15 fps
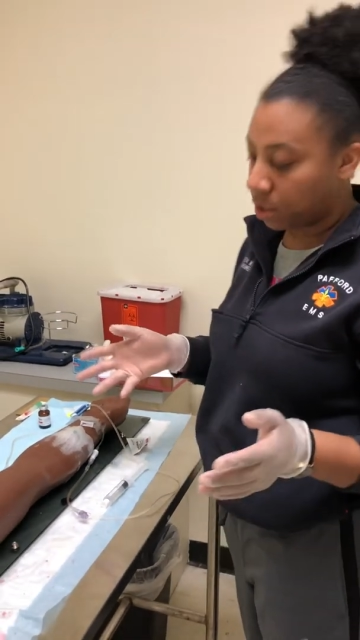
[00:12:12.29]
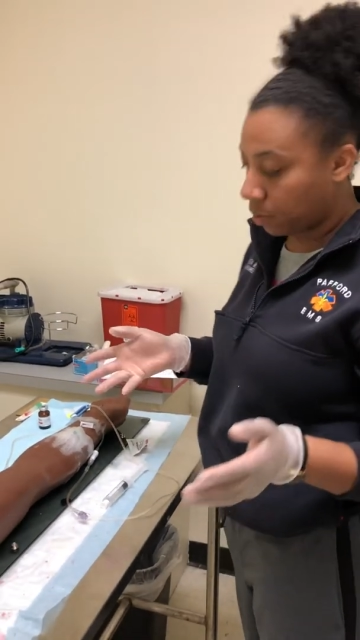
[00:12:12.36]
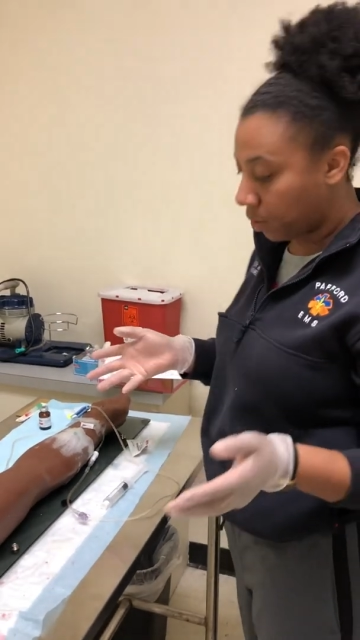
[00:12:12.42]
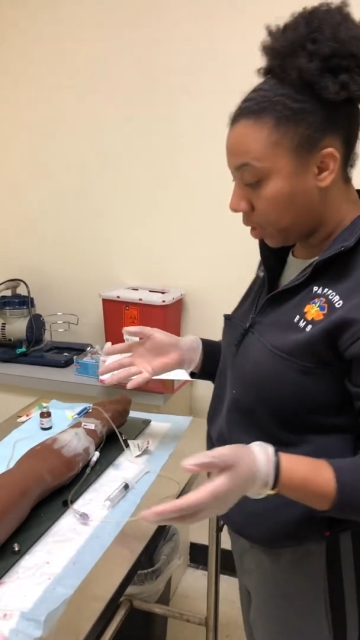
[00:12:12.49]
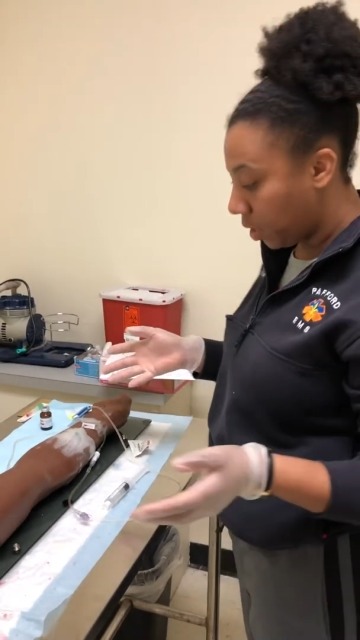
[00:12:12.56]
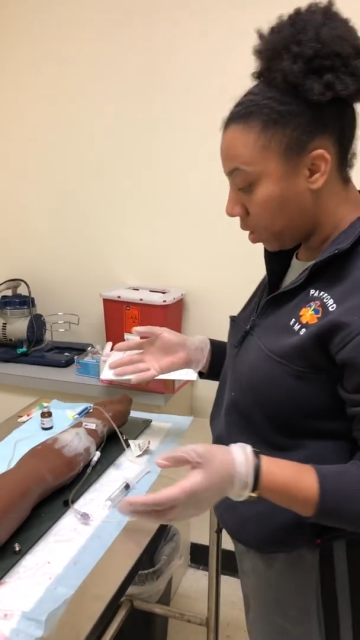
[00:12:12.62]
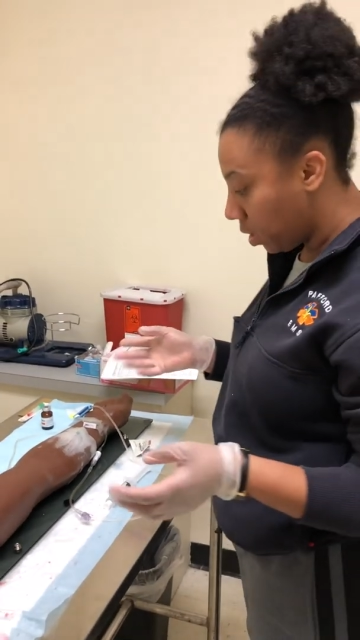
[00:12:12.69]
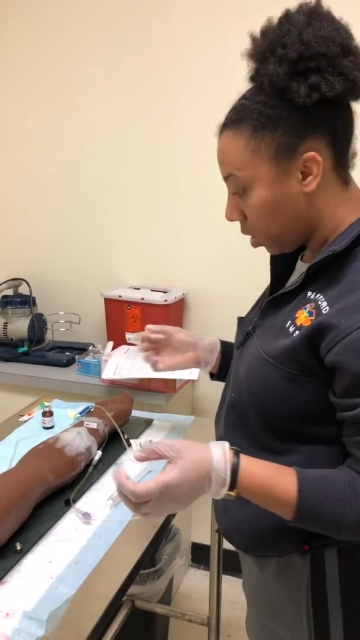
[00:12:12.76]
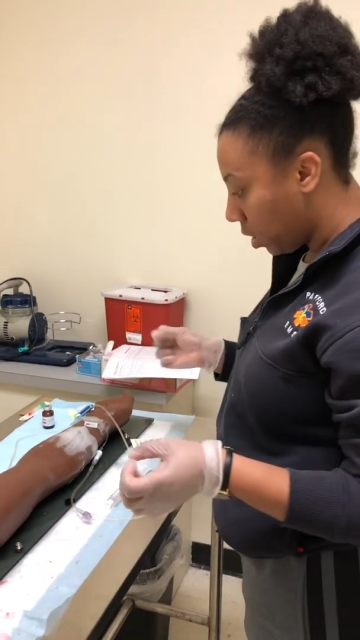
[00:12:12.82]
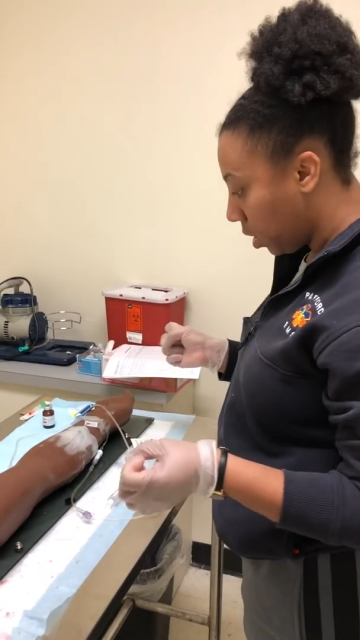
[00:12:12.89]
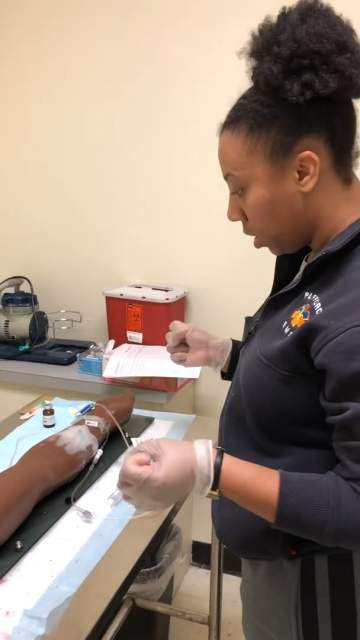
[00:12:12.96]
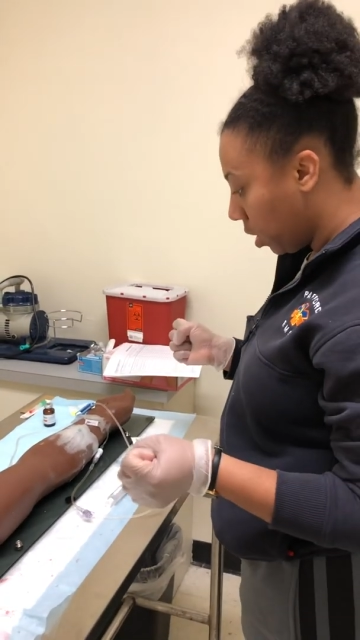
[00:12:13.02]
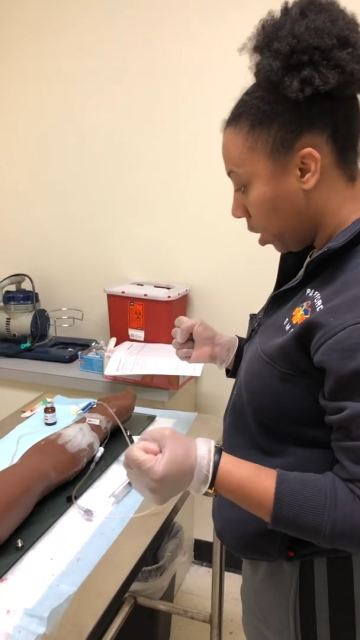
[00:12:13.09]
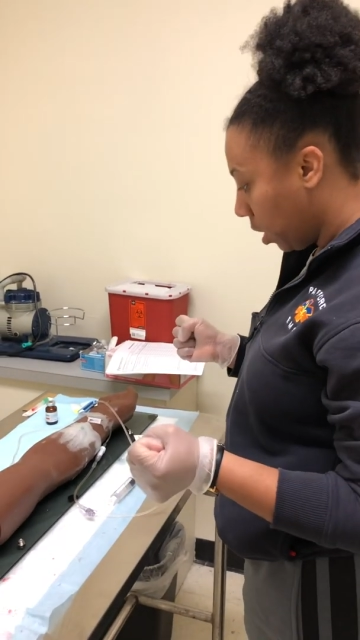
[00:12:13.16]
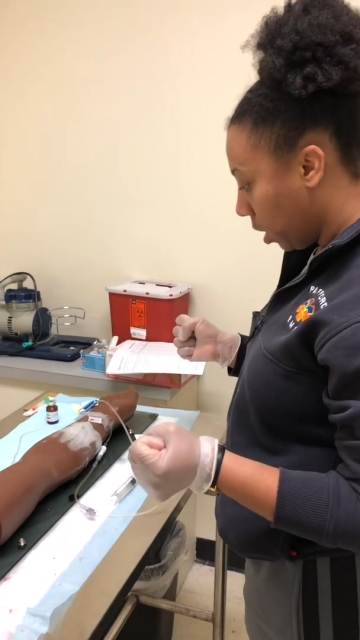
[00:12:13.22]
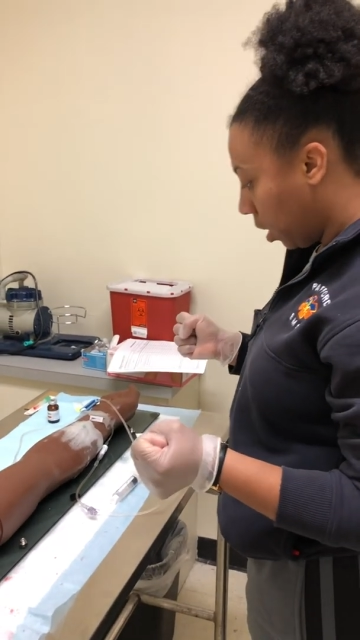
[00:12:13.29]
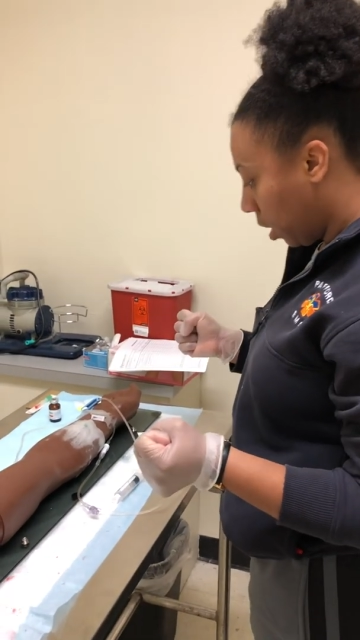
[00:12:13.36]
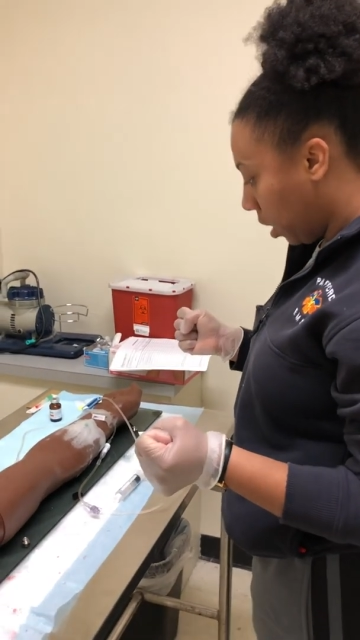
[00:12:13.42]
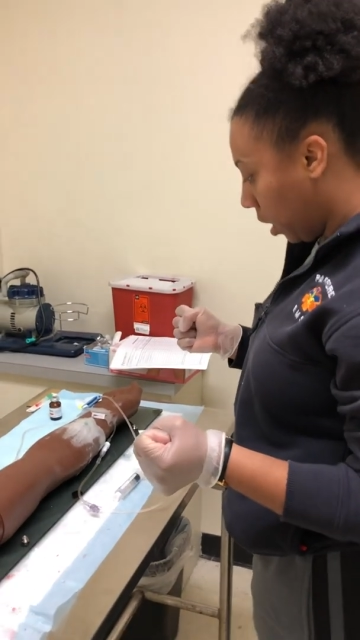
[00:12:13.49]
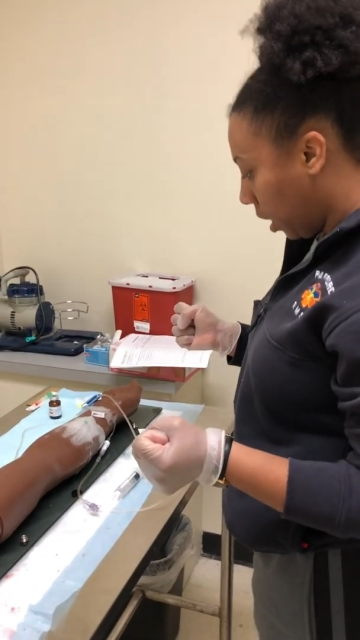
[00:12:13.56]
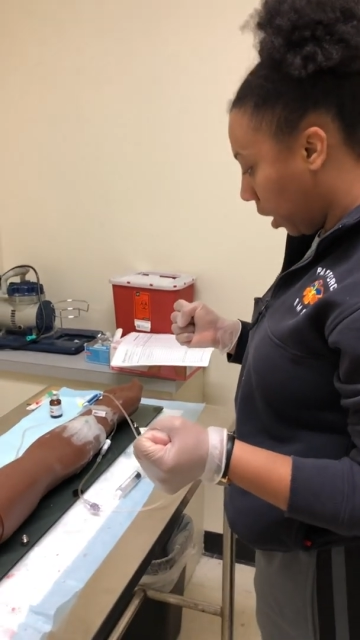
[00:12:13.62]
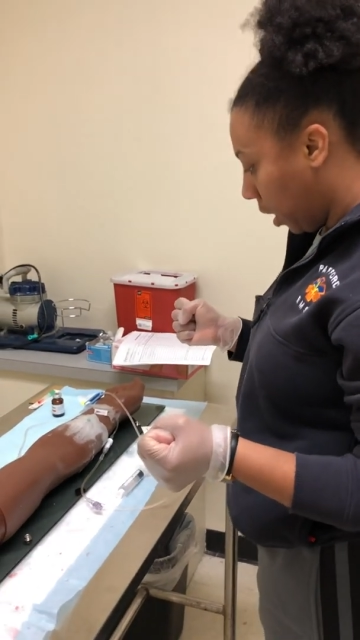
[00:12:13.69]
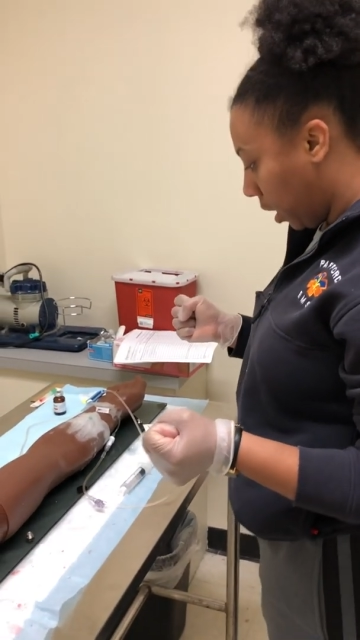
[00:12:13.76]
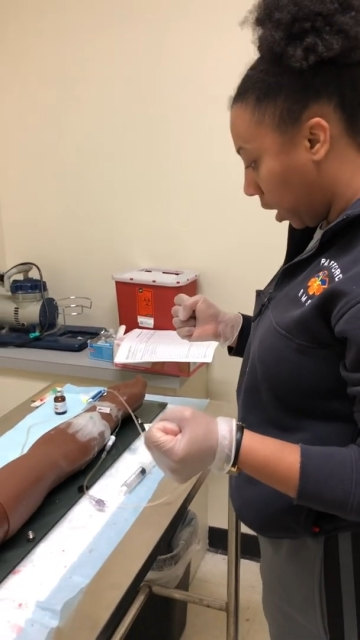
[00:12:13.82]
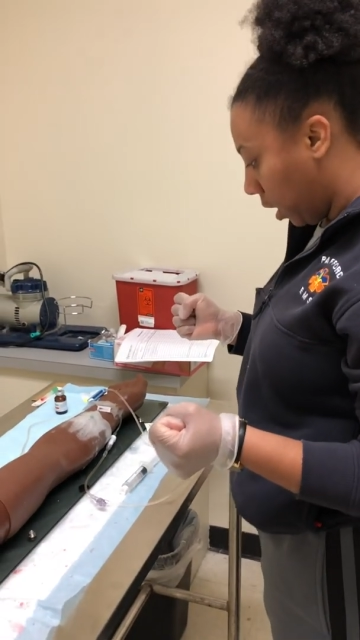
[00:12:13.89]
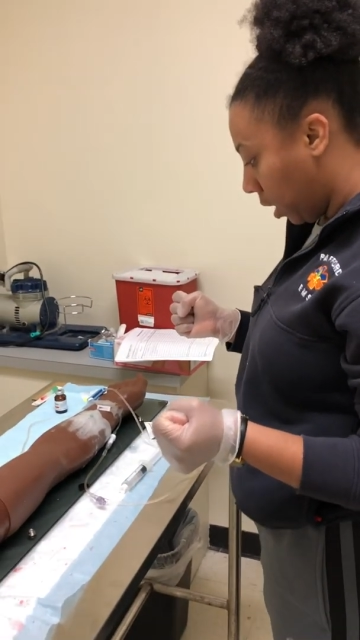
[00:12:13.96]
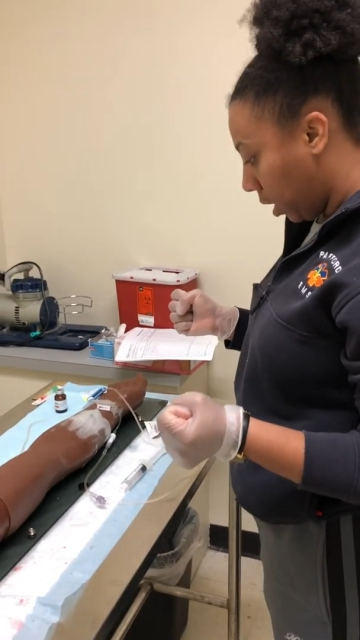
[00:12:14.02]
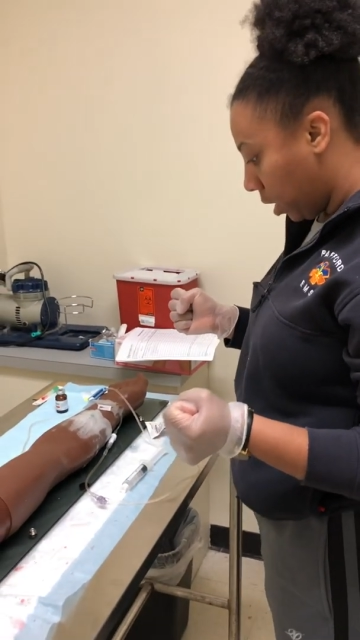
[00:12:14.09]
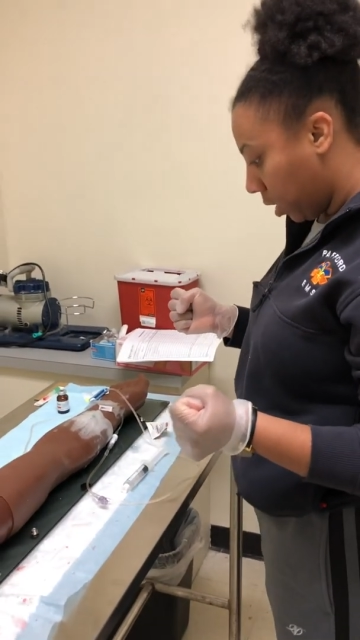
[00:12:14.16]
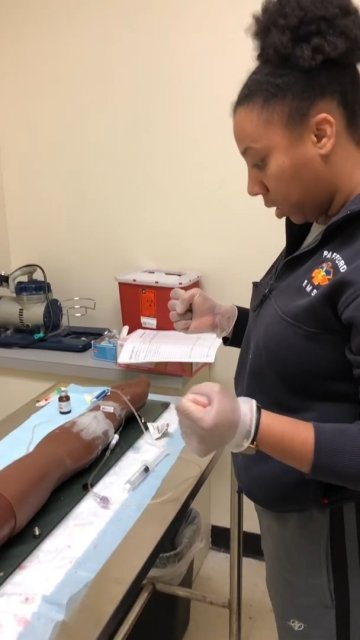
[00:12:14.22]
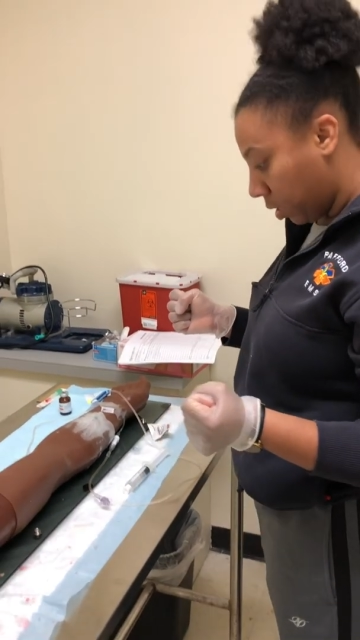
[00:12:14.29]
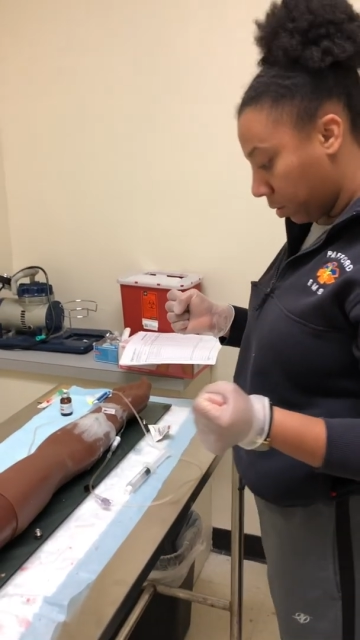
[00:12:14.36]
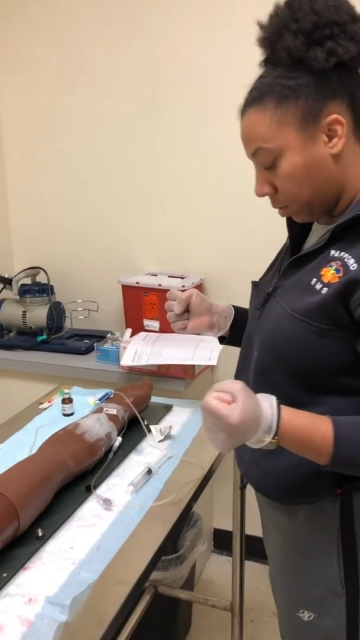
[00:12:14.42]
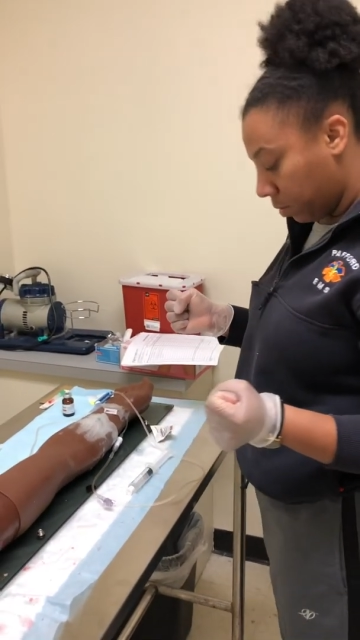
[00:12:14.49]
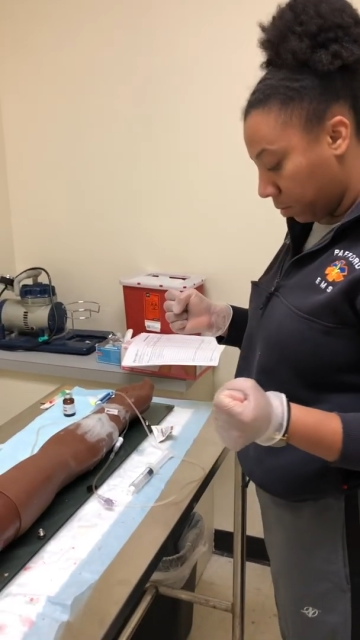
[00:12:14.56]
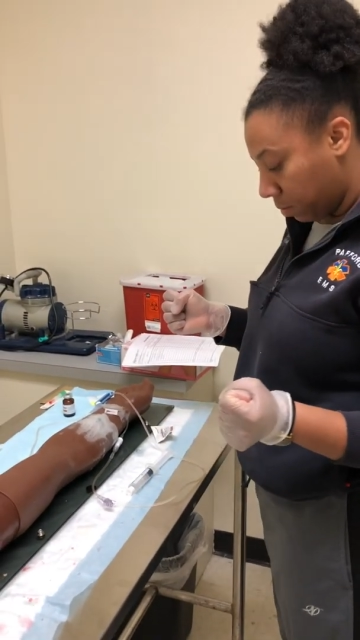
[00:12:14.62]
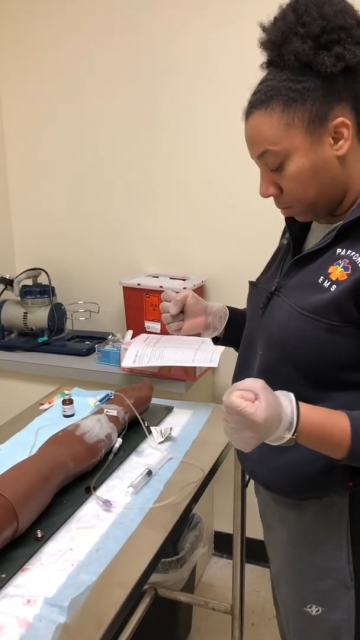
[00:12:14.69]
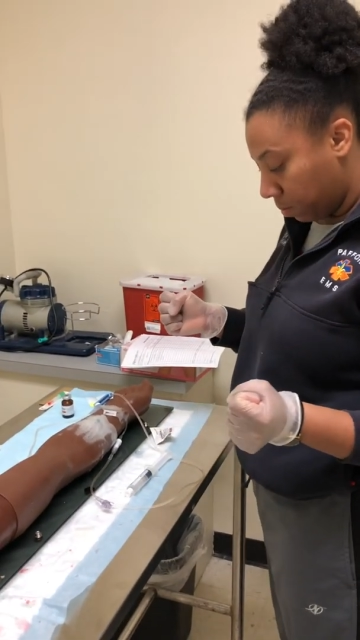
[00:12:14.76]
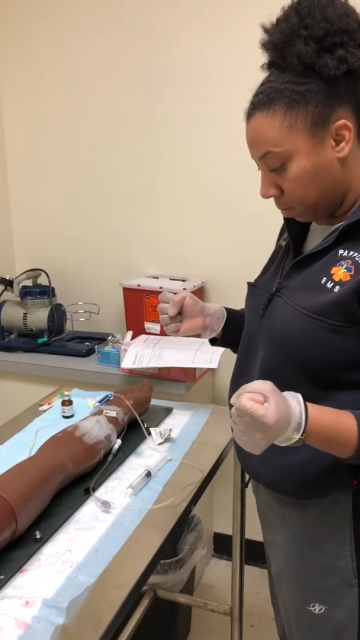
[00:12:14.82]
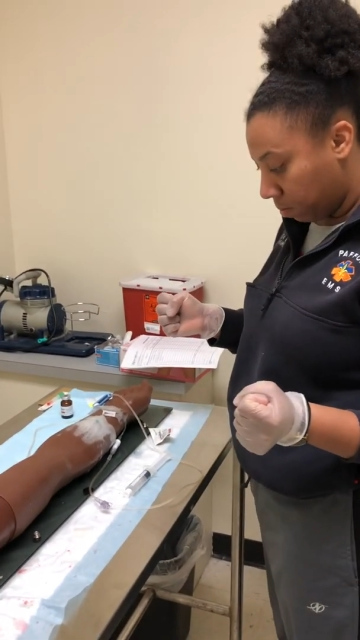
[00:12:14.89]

rate. And